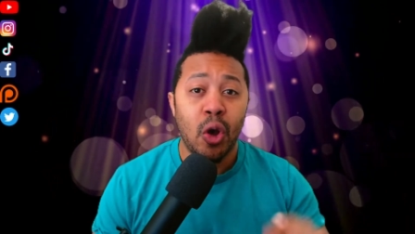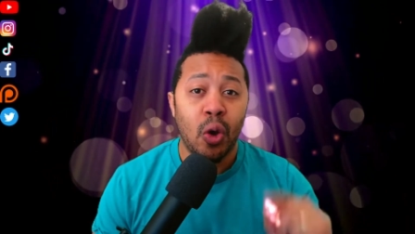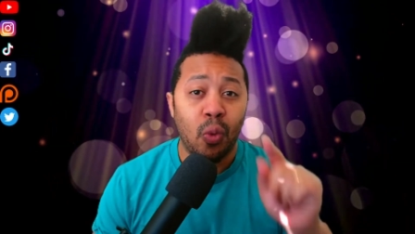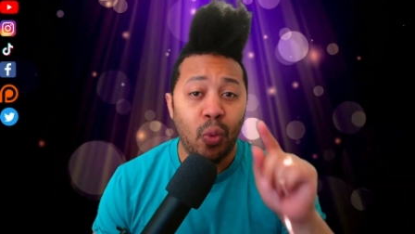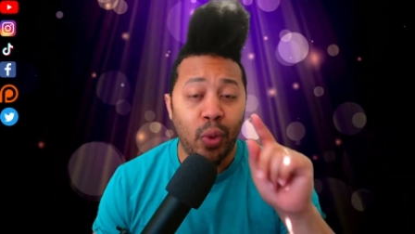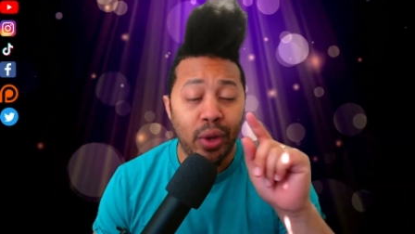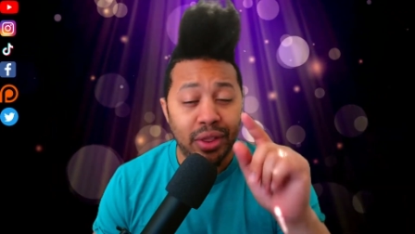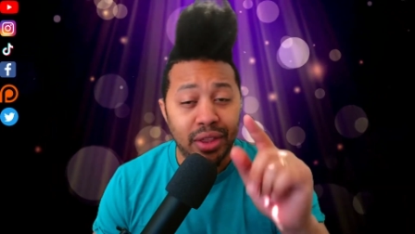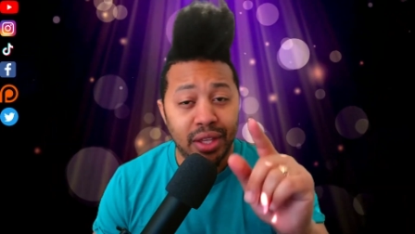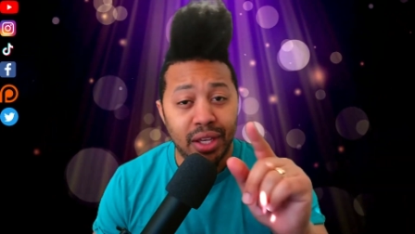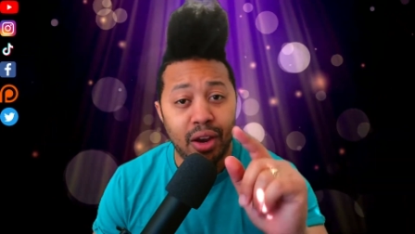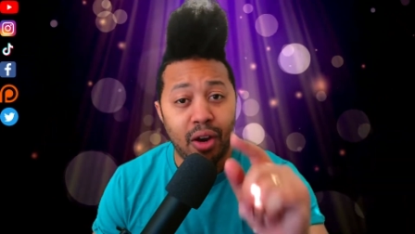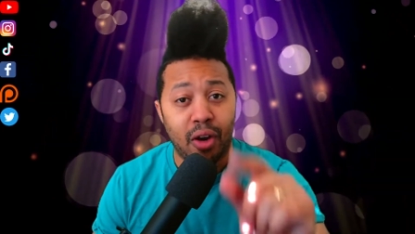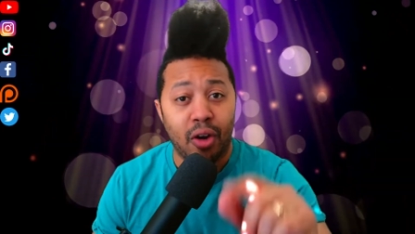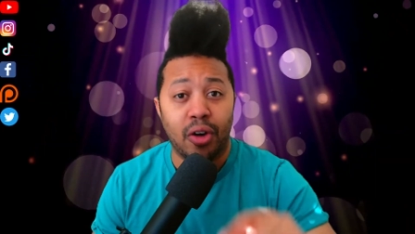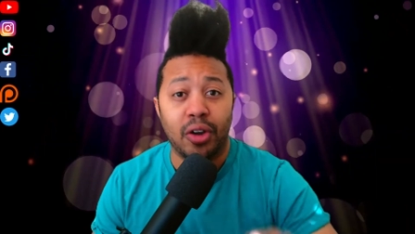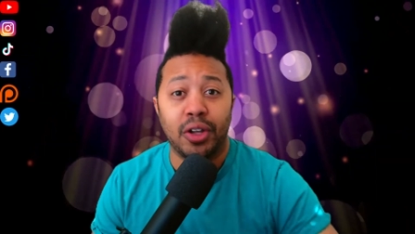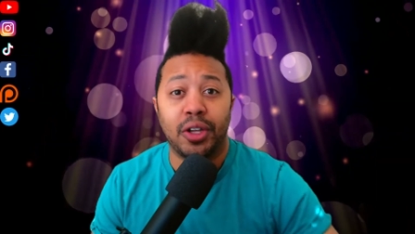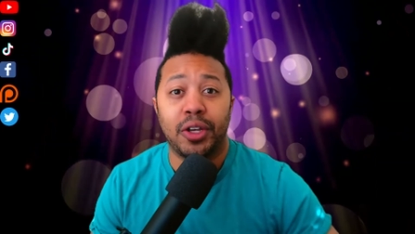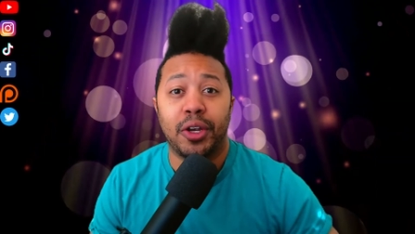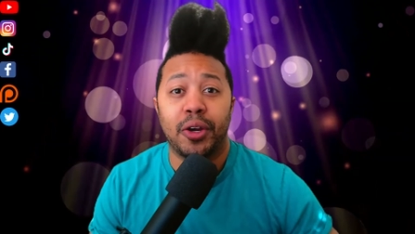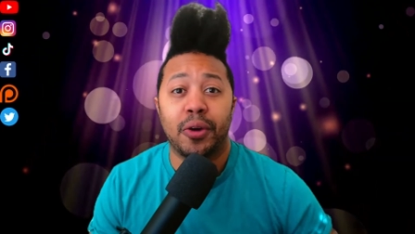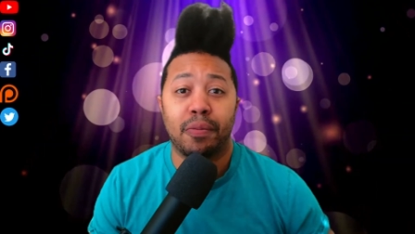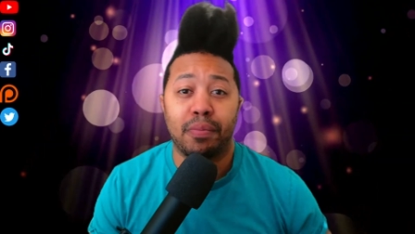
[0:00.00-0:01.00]
with the
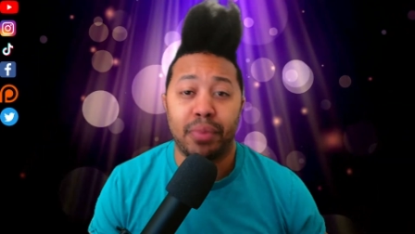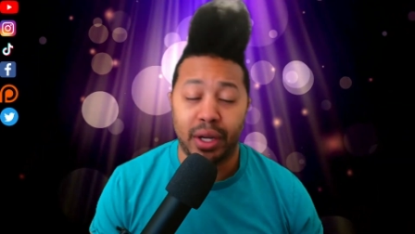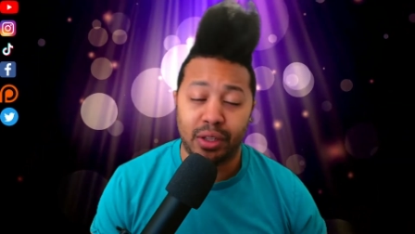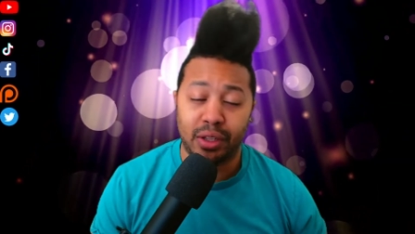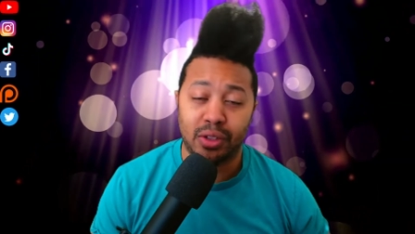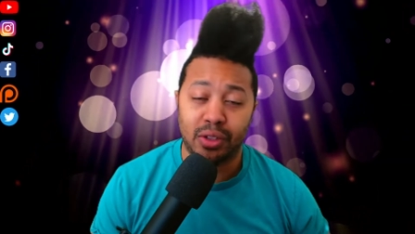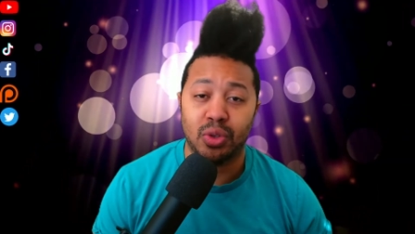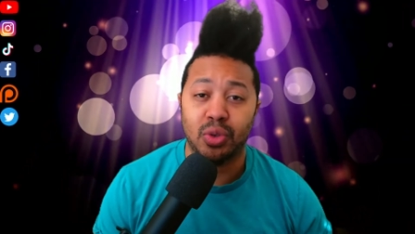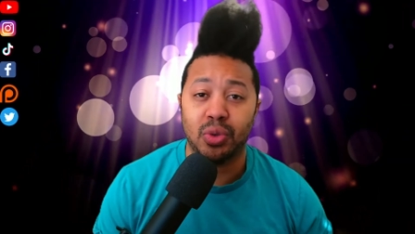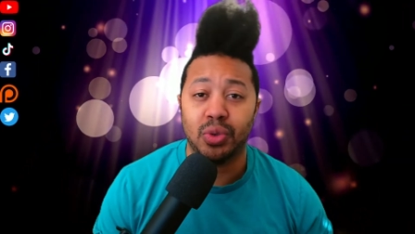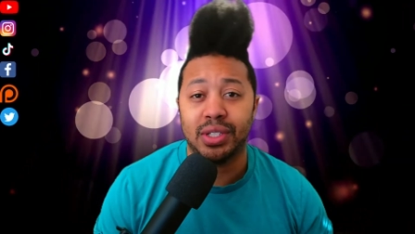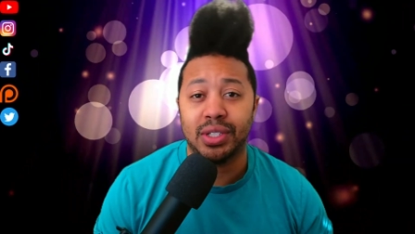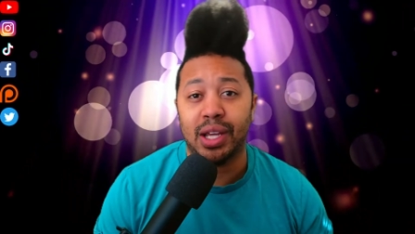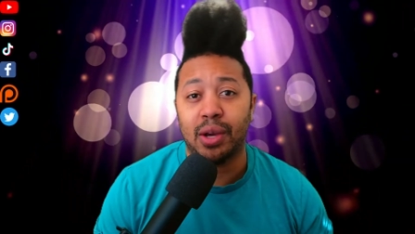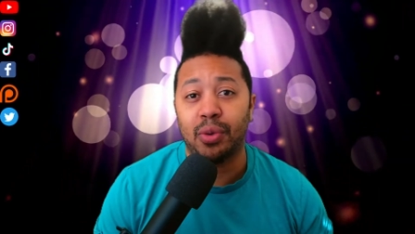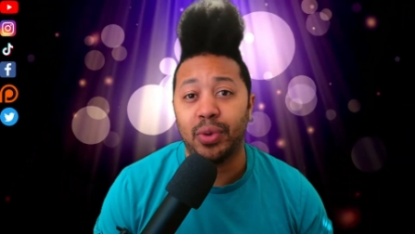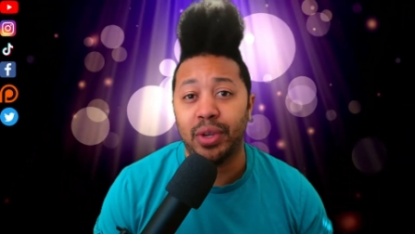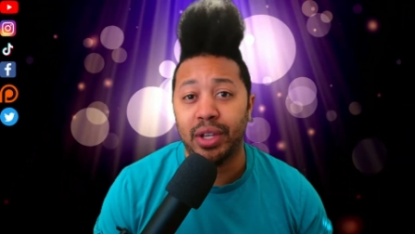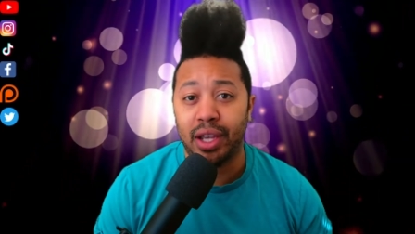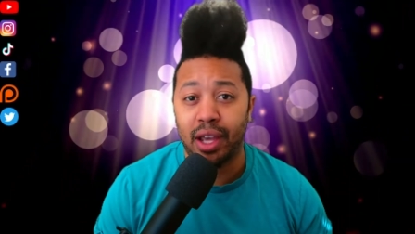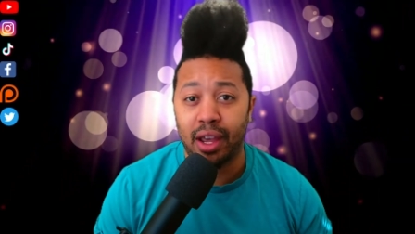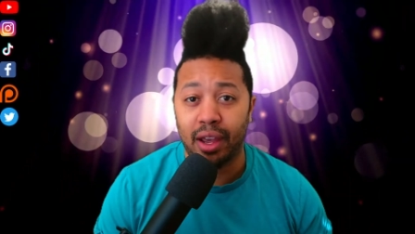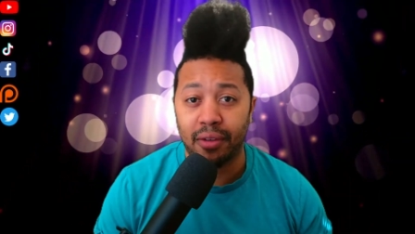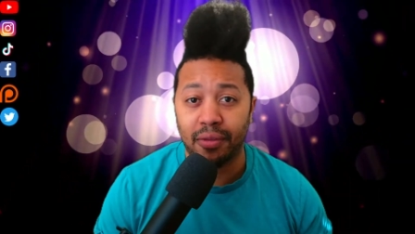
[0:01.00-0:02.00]
earlier breath tools that we
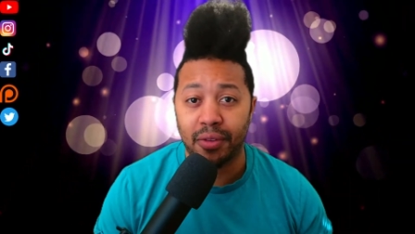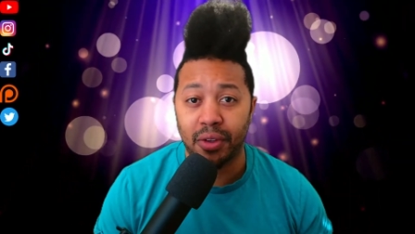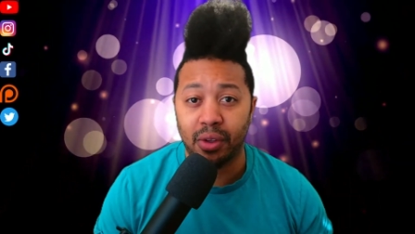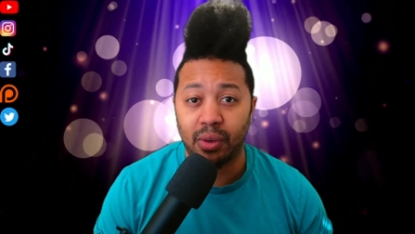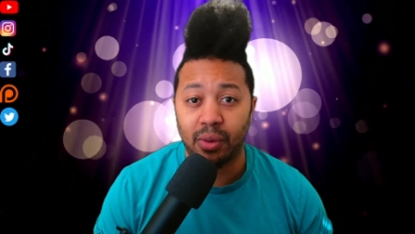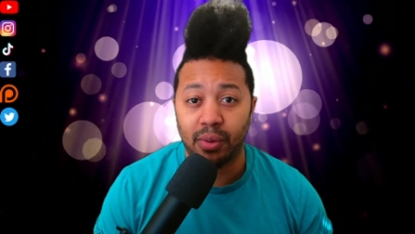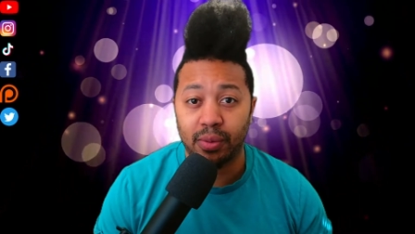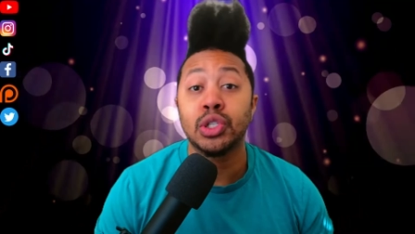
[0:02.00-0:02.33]
gave you.